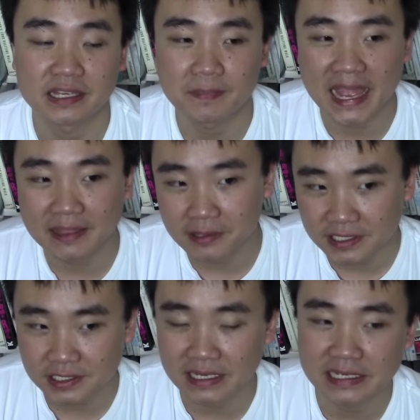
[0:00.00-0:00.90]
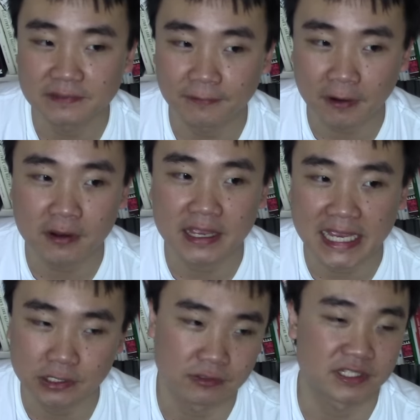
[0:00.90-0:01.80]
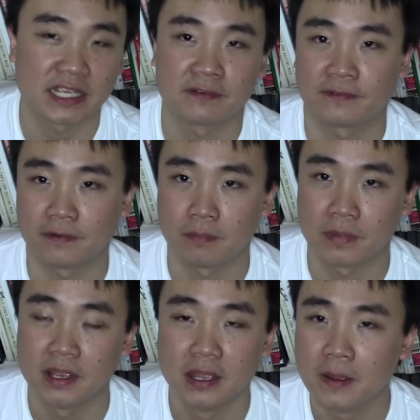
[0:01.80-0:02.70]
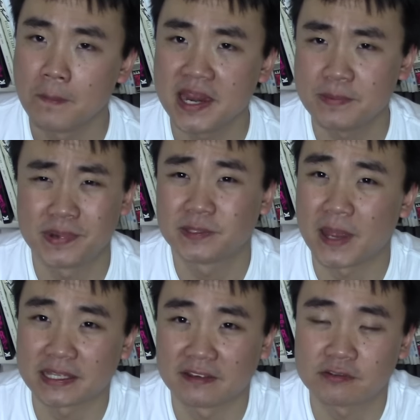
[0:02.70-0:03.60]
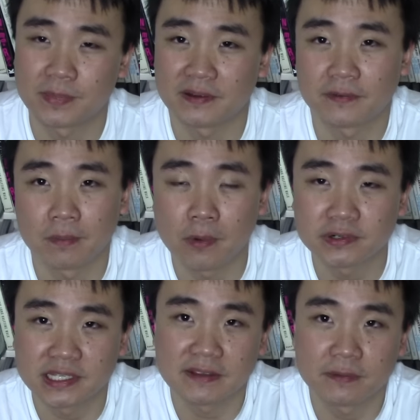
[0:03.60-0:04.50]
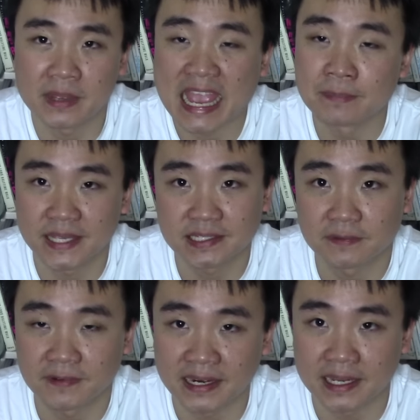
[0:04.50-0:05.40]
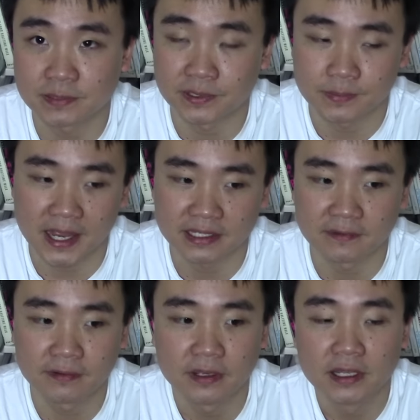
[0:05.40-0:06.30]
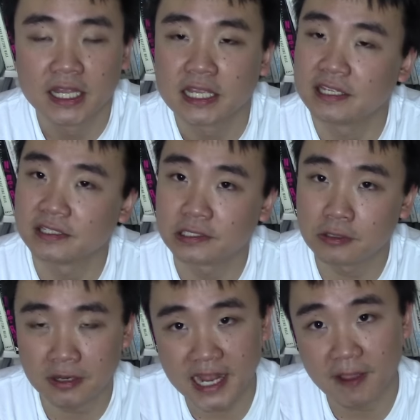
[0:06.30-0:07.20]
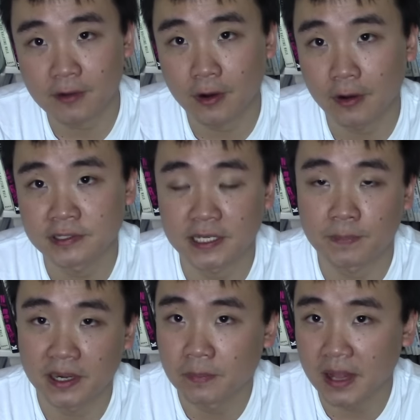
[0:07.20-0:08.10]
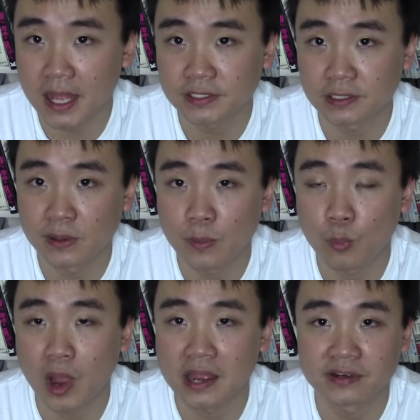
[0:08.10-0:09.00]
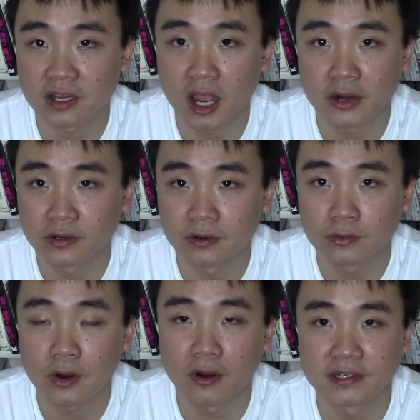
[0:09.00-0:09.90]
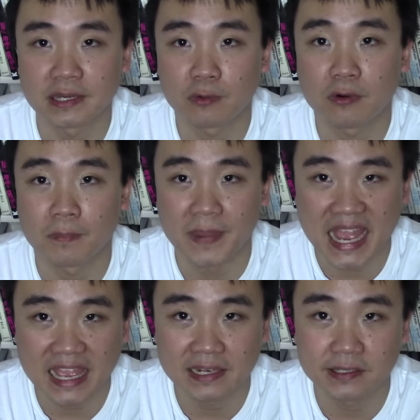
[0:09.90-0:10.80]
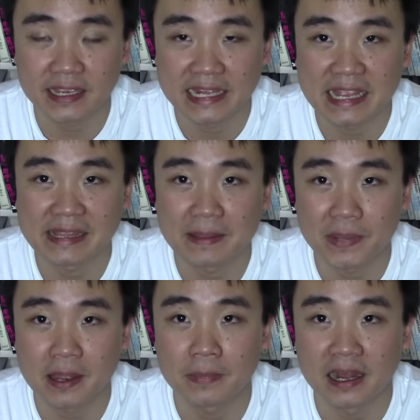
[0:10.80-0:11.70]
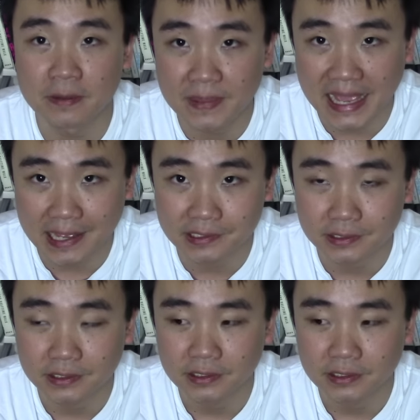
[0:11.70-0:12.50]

The ban list is very interesting from many perspectives, but mostly from an MTG Finance perspective. Because you can have cards like Bitter Blossom, Wild Nacatl, cards that were banned and they become unbanned.